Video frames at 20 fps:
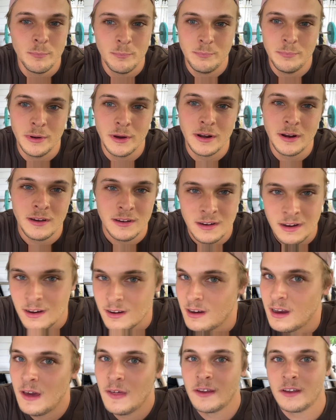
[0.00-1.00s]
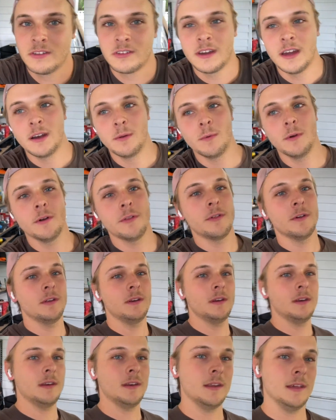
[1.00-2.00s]
But I think it's kind of worth it.
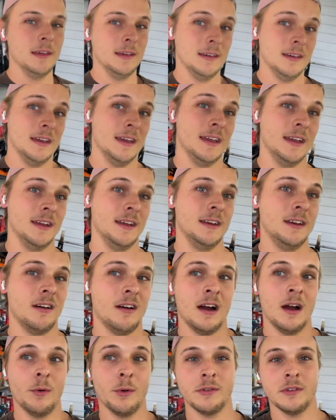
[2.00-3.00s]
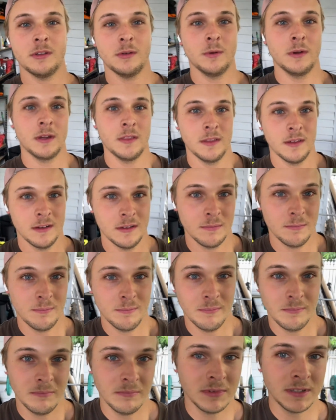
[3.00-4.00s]
And I wasn't doing it the
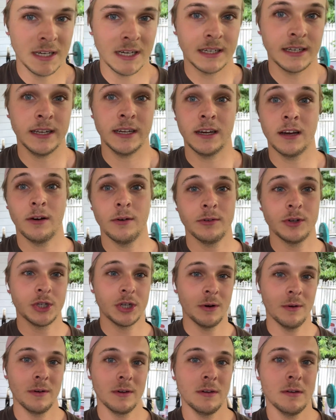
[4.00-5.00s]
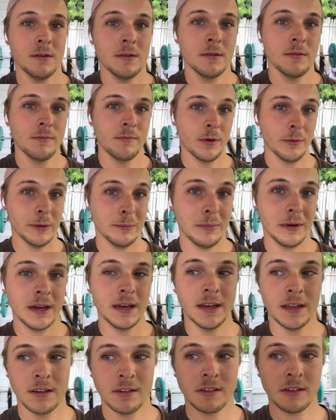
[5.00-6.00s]
technique I was showing you from the
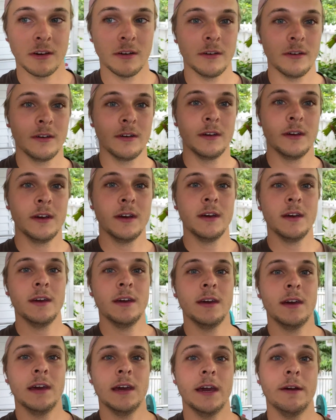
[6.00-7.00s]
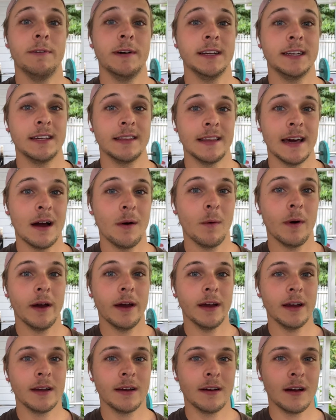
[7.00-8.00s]
beginning. So if I did it that
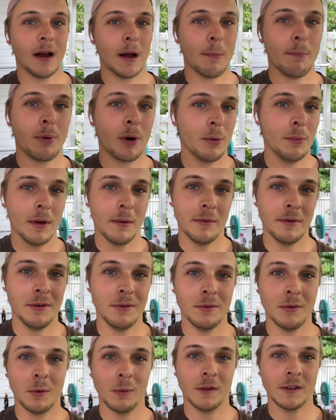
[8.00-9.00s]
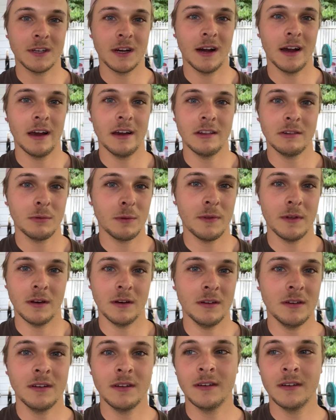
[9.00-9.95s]
way, I'd probably be able to do all the tires within